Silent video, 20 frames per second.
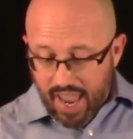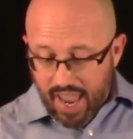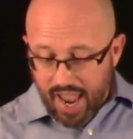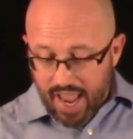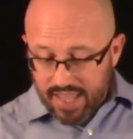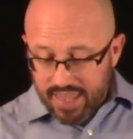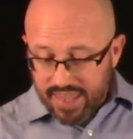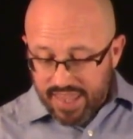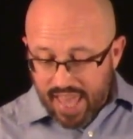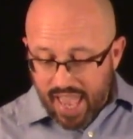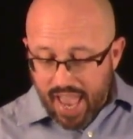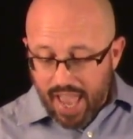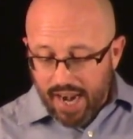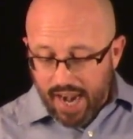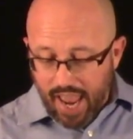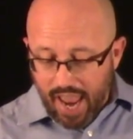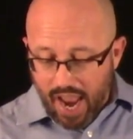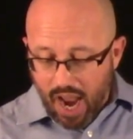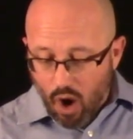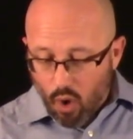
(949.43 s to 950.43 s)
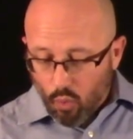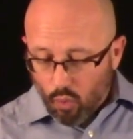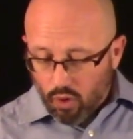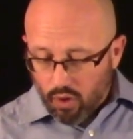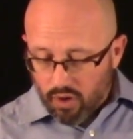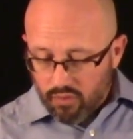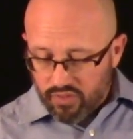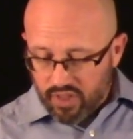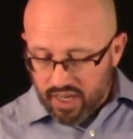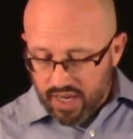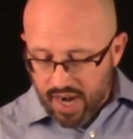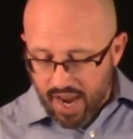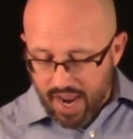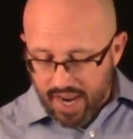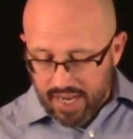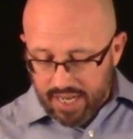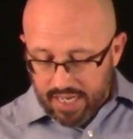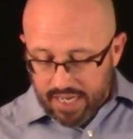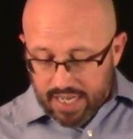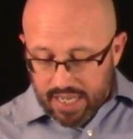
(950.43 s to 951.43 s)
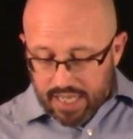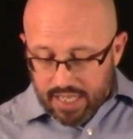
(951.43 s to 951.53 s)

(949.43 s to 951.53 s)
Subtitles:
At that hour of the night,